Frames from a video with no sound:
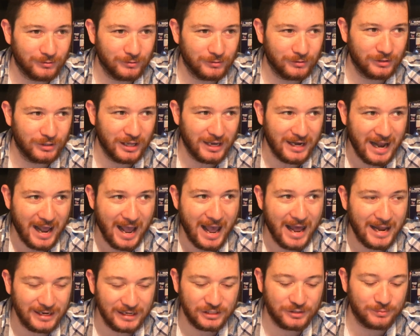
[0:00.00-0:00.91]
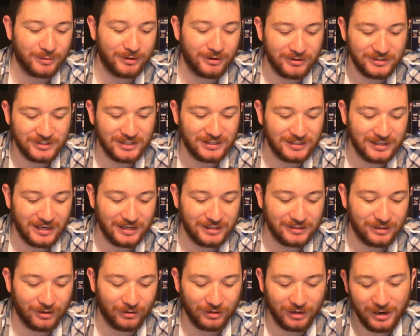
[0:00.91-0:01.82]
that had experience at
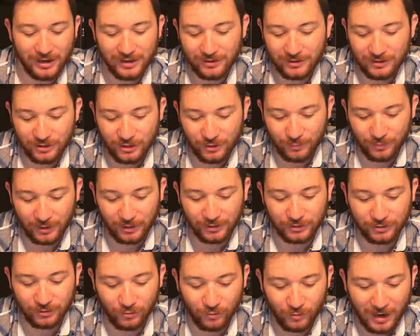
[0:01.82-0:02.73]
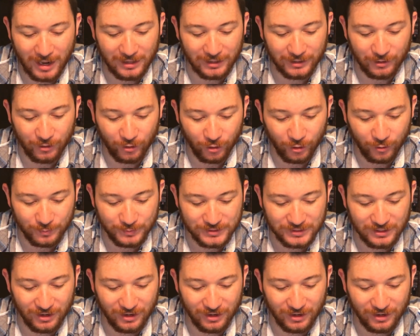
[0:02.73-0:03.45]
Daytona. You could probably throw Riley Herbst